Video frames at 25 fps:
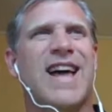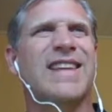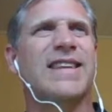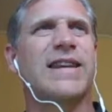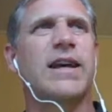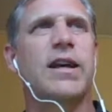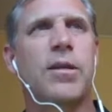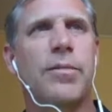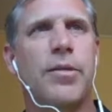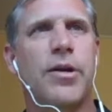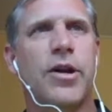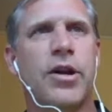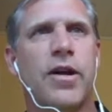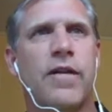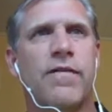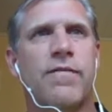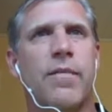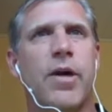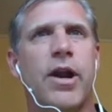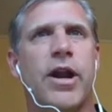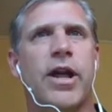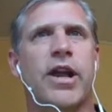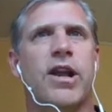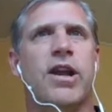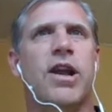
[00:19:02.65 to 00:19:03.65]
a little bit enough
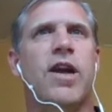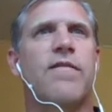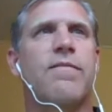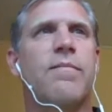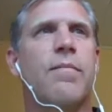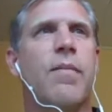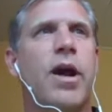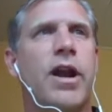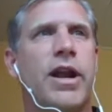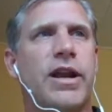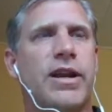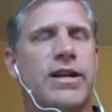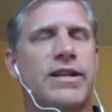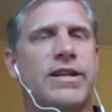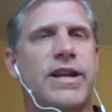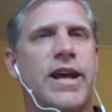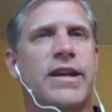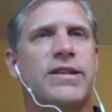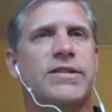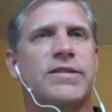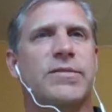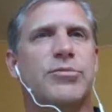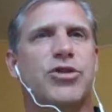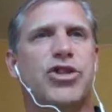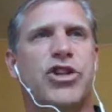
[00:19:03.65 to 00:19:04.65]
money to
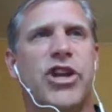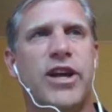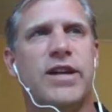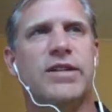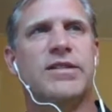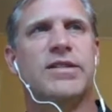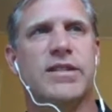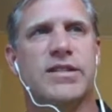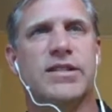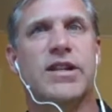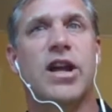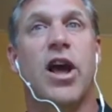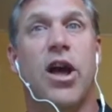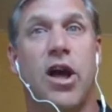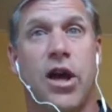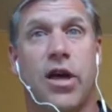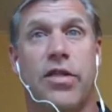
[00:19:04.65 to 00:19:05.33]
take some chances,